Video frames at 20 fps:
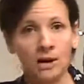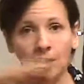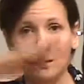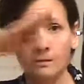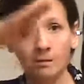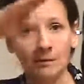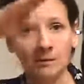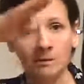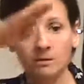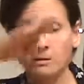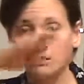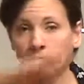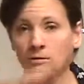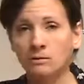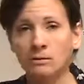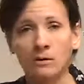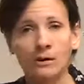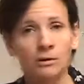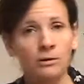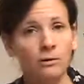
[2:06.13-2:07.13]
high register,
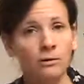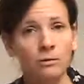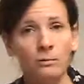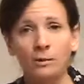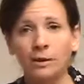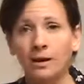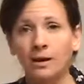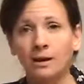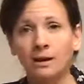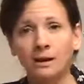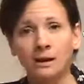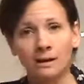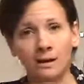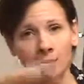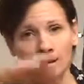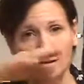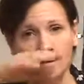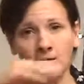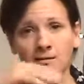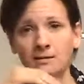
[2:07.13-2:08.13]
going through the break.
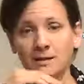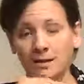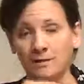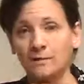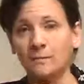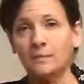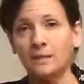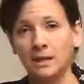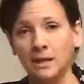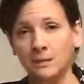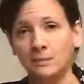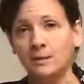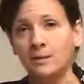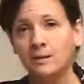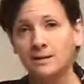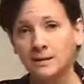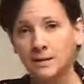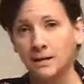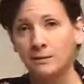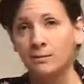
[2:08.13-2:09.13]
Just have them keep
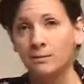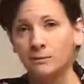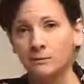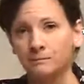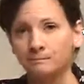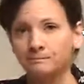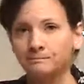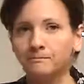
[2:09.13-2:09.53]
it stable.